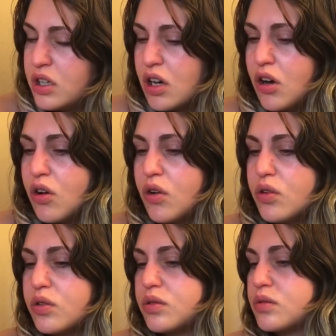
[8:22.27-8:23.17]

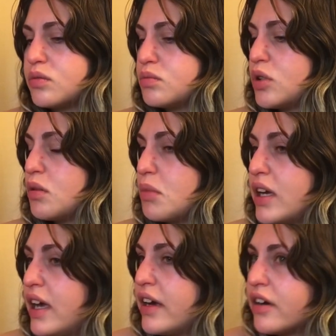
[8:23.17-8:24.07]
I'll put my
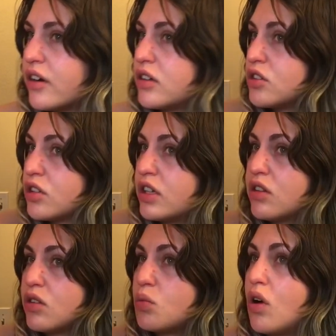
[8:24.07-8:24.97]
hair underneath
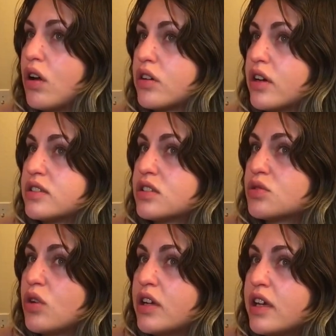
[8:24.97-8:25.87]
the water as it's
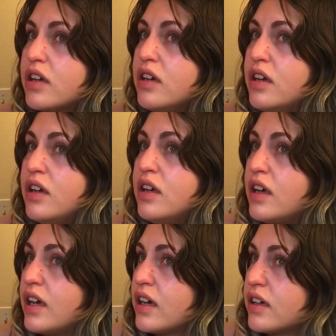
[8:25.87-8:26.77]
running
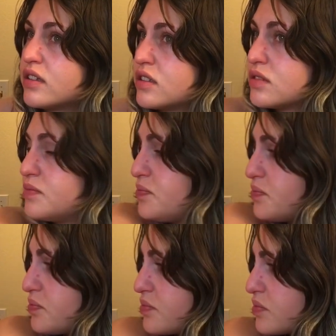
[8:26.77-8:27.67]
and
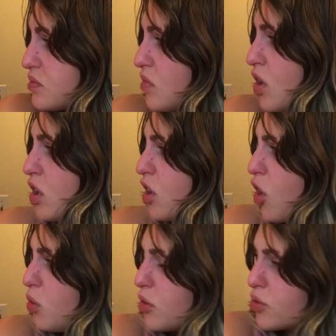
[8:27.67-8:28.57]

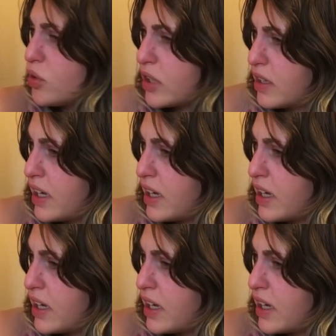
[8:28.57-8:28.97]
comb through it.